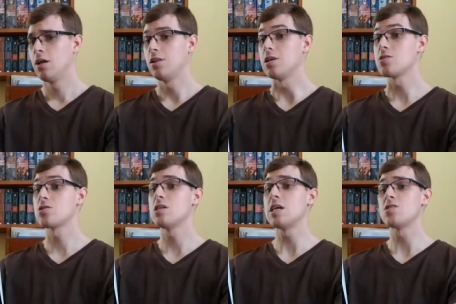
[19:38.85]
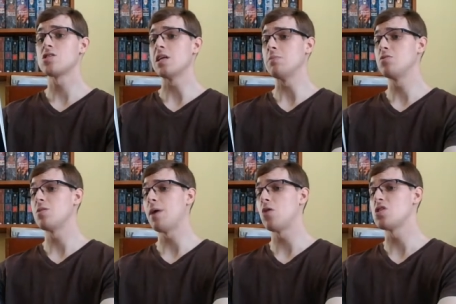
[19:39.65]
this day seemed
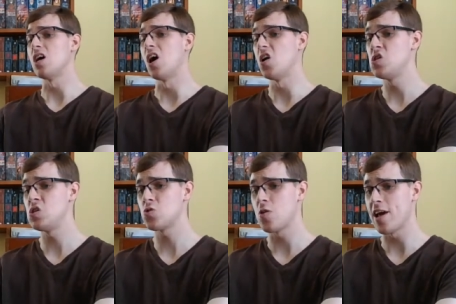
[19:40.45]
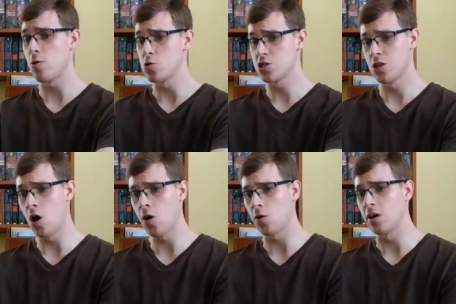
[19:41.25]
about a hundred hours
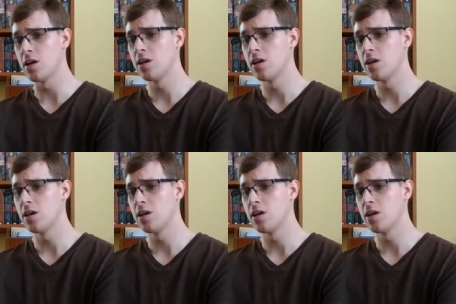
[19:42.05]
long.